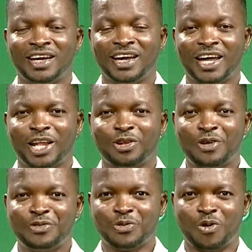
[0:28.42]
Hello
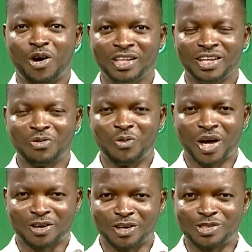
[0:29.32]
everyone,
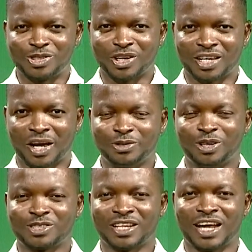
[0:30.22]
welcome to
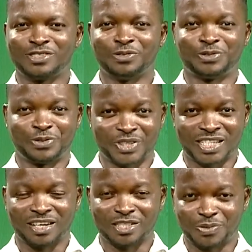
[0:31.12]
TalkingHealthWithDrLaz, your favorite
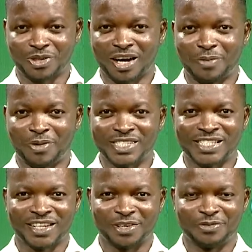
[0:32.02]
health program on
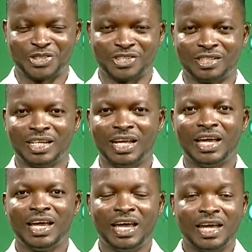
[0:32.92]
television.
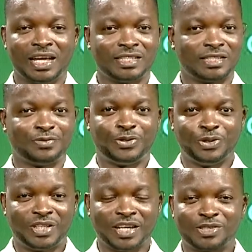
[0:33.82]
It's a few
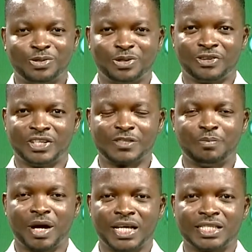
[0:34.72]
days to
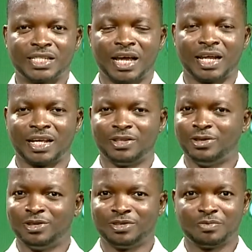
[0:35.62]
Christmas and I
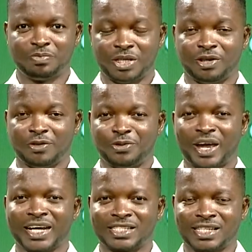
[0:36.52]
know many of you are
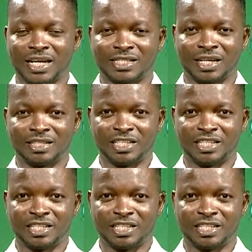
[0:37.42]
excited.